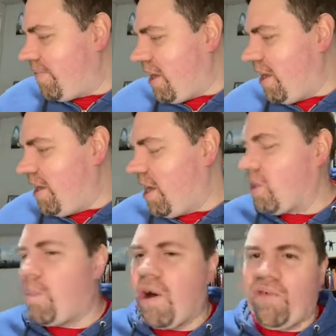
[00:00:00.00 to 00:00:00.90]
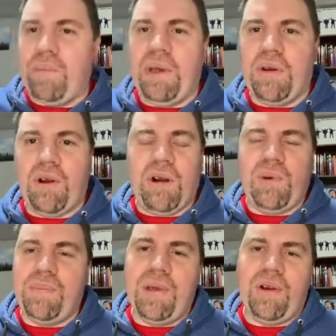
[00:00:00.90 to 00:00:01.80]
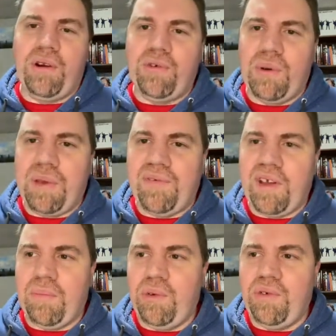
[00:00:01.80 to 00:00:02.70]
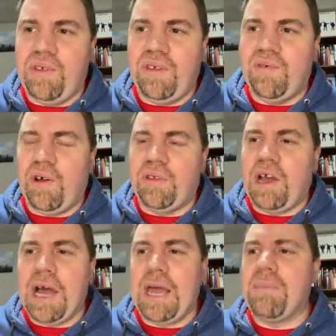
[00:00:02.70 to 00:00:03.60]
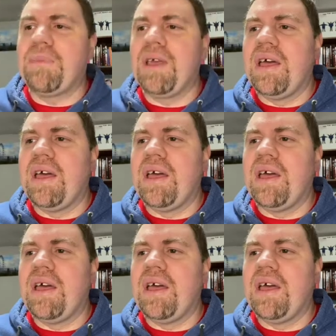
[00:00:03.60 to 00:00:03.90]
And he got the part for Ben-Hur, which Ben-Hur is one of my favorite movies of all time.